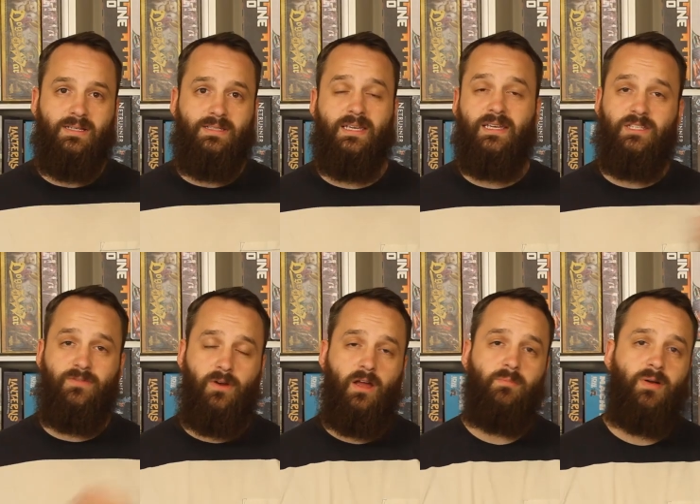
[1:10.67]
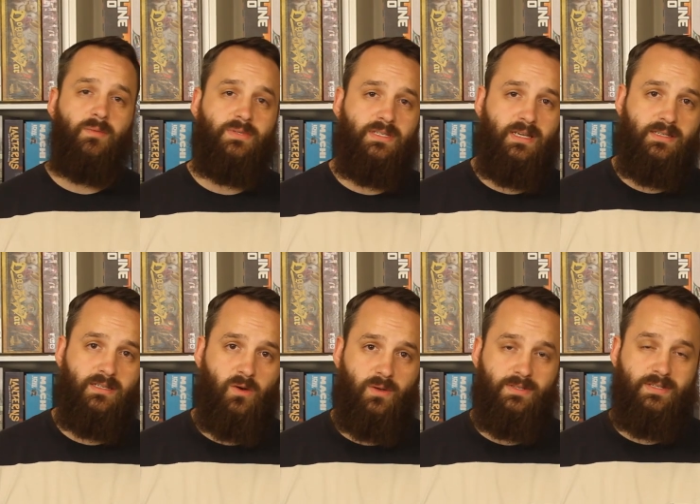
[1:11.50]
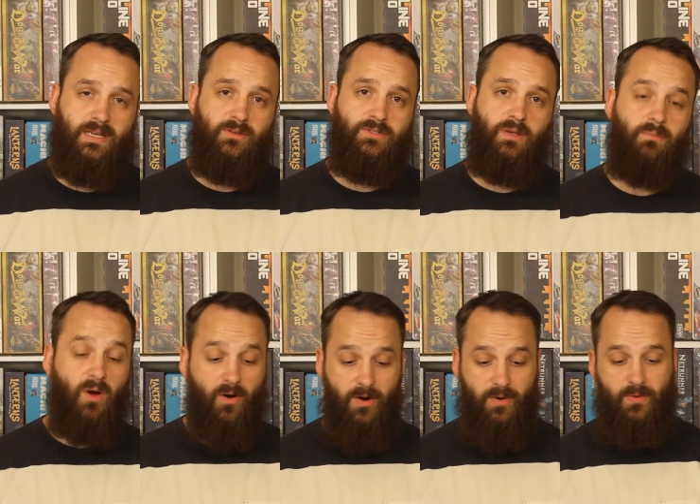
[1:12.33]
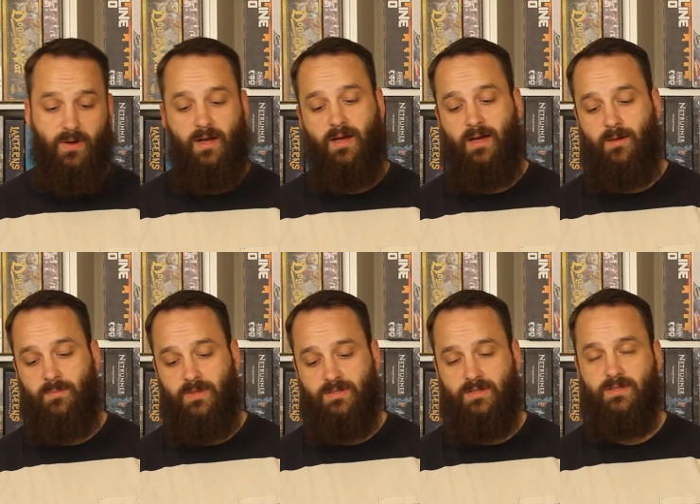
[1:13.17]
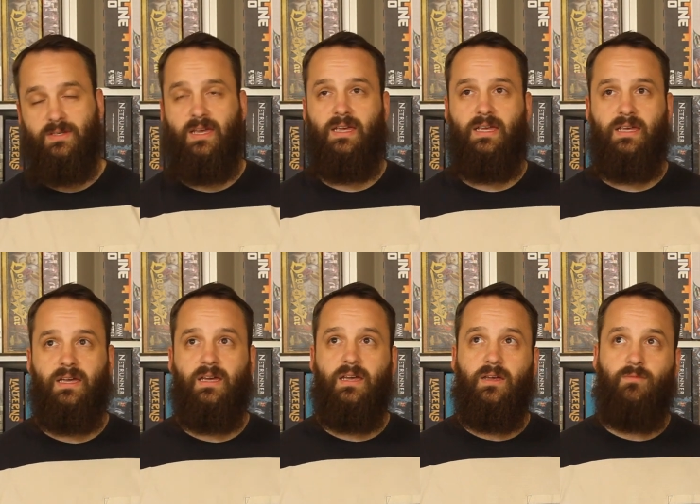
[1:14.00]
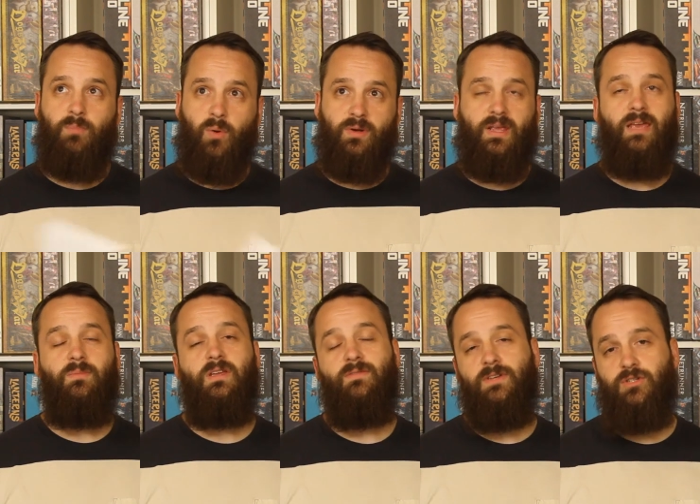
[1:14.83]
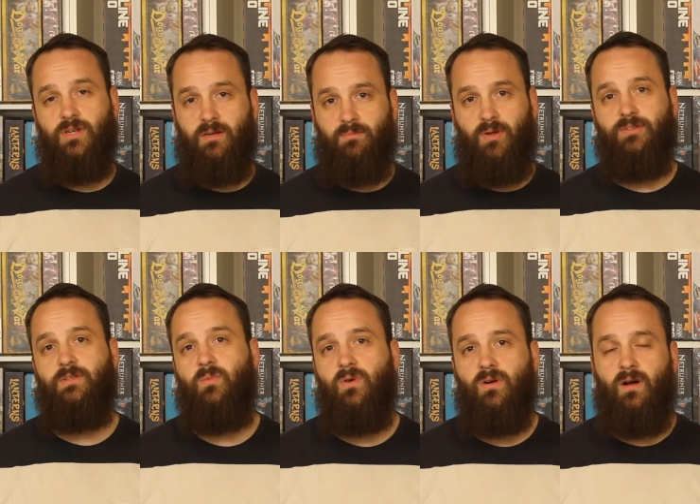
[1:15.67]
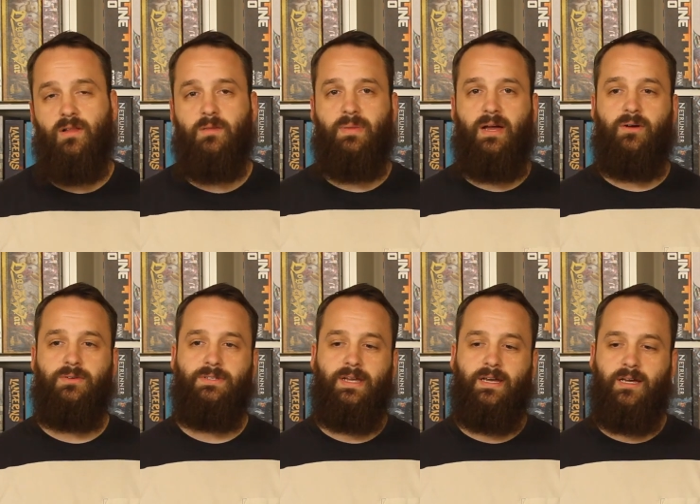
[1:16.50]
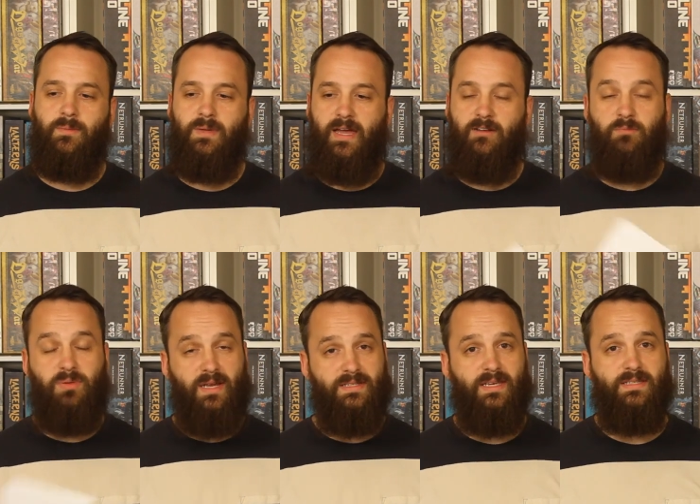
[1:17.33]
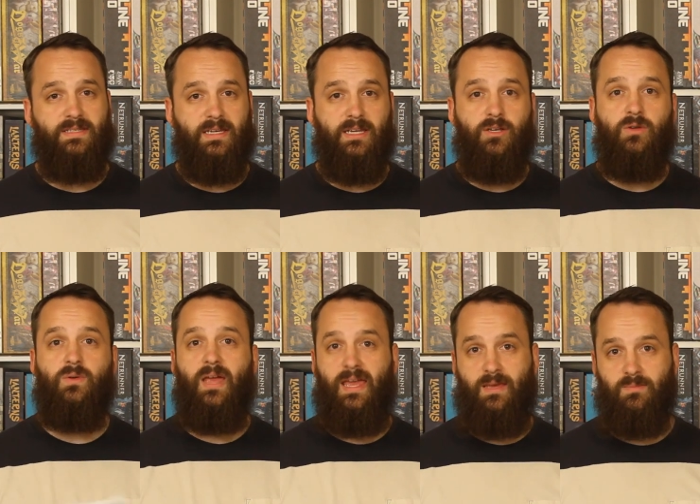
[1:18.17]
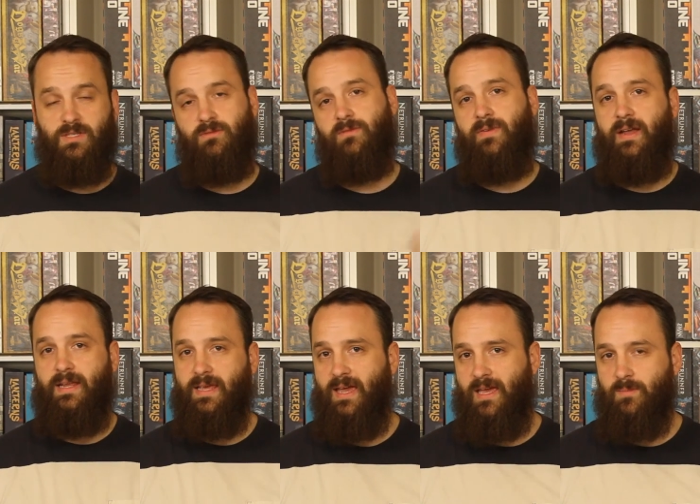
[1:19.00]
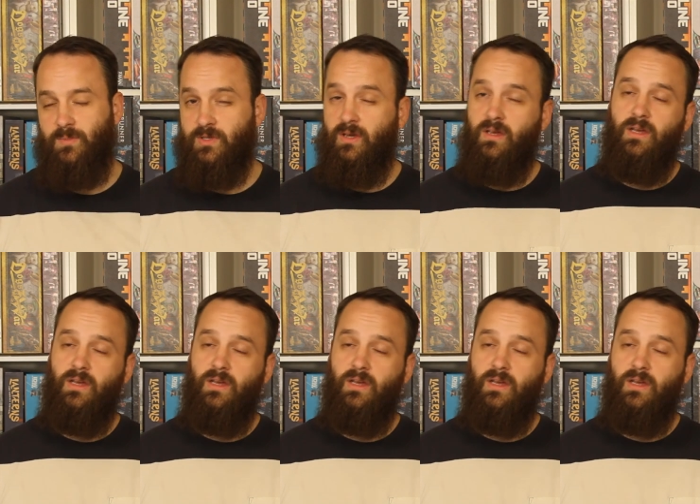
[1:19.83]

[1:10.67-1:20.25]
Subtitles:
Tickets for Unpub 6 go on sale tomorrow. This is a board game convention in Baltimore, all about kind of playtesting new games and refining games.